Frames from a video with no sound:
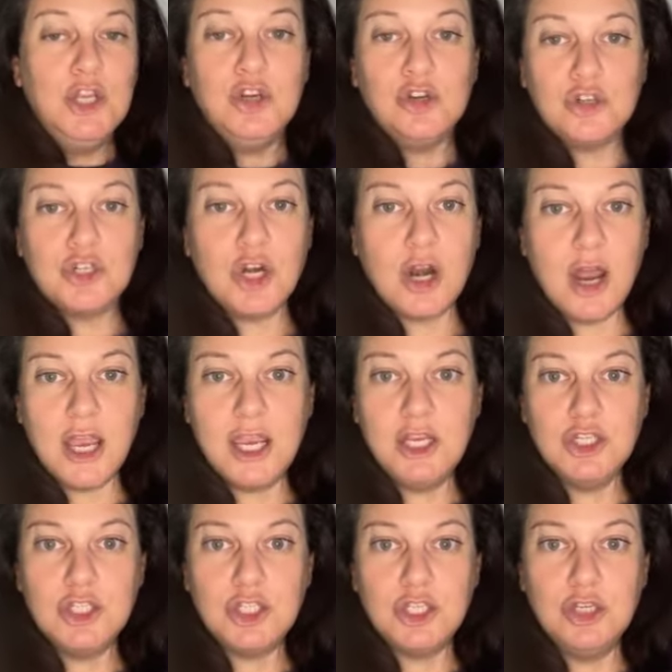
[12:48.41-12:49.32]
You're
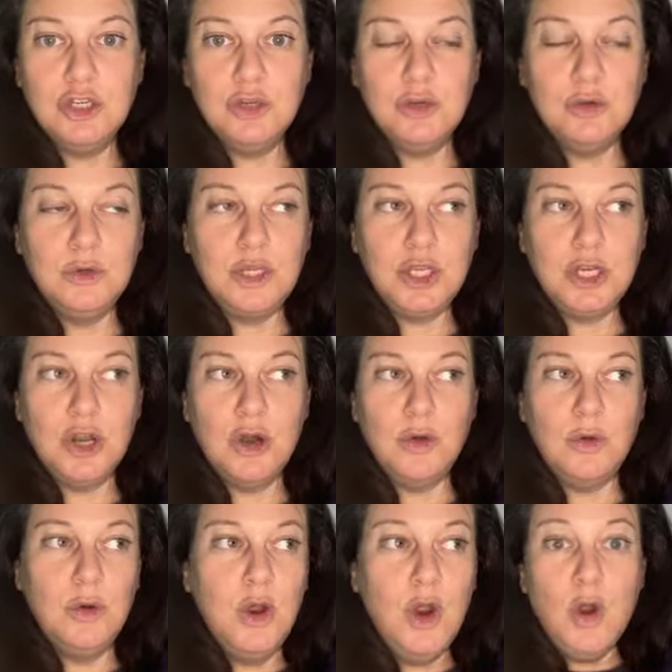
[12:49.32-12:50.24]
trying
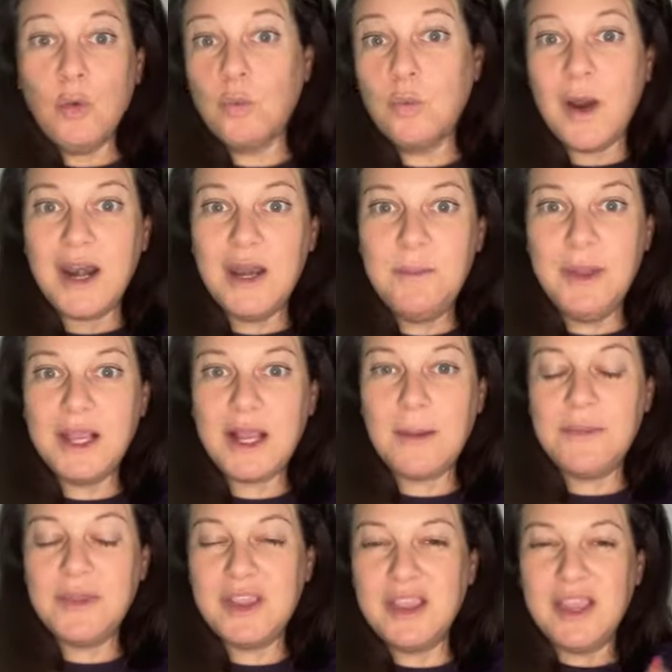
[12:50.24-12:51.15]
to, run and
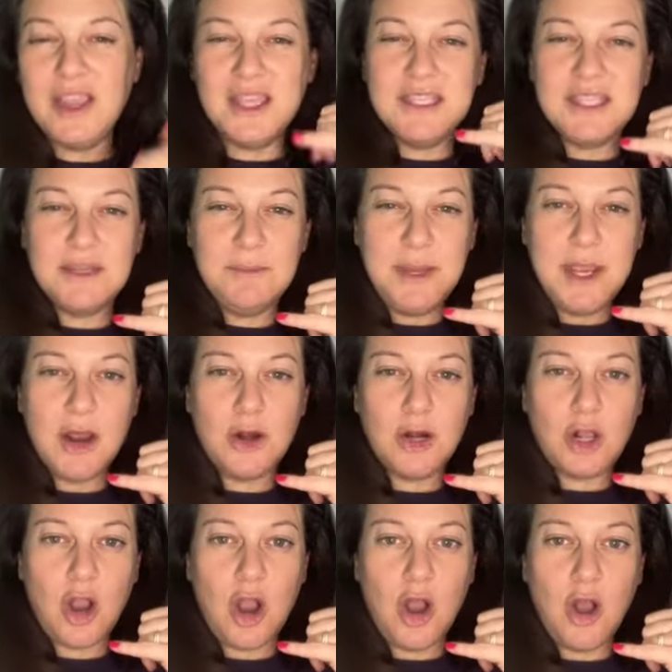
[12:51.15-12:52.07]
pick up the kids and be
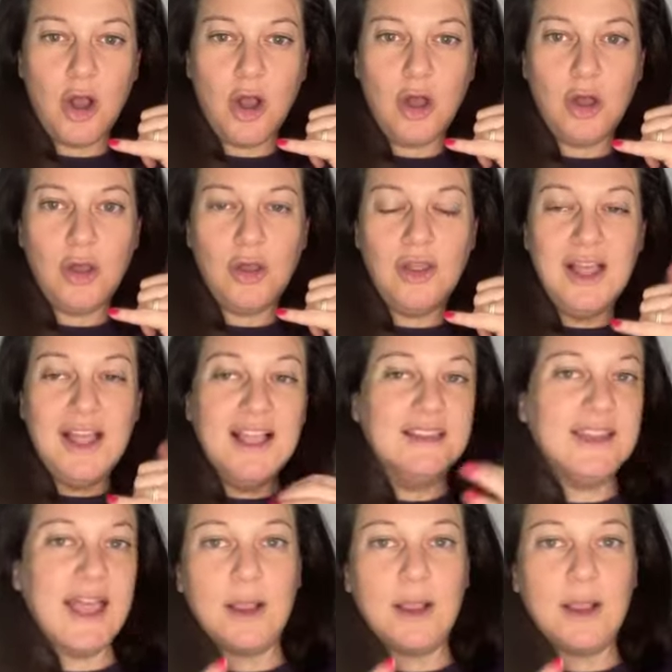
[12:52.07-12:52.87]
on a call.